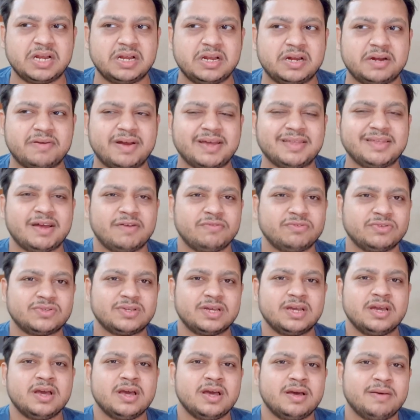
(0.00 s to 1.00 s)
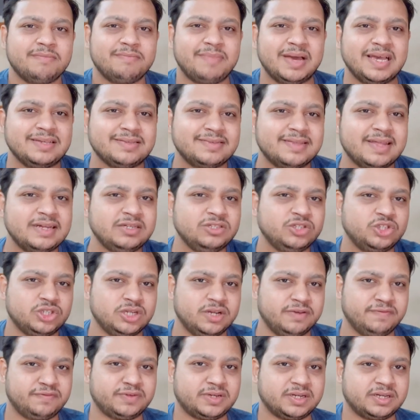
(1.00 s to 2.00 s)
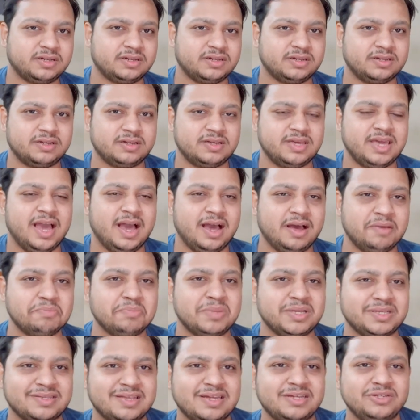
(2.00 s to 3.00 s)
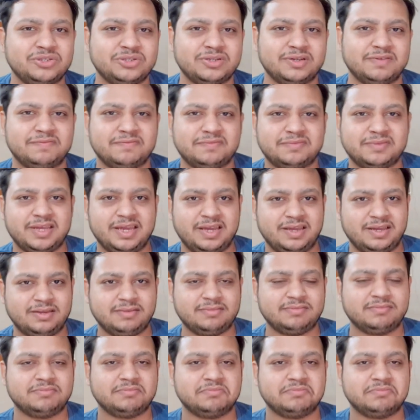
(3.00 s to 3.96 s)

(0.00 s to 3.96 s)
rather I would say baseline shift, yeah, baseline shift thing.